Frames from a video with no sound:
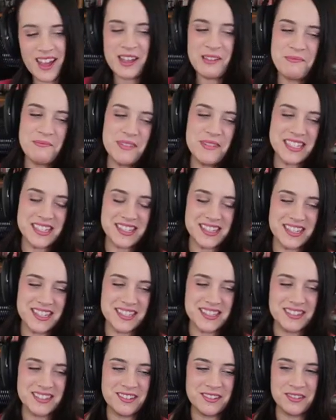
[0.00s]
I miss
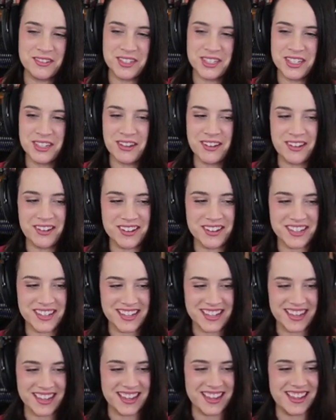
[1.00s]
this little
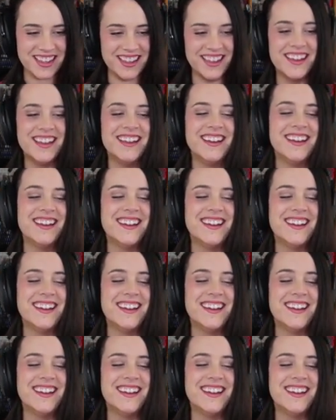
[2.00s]
doggy!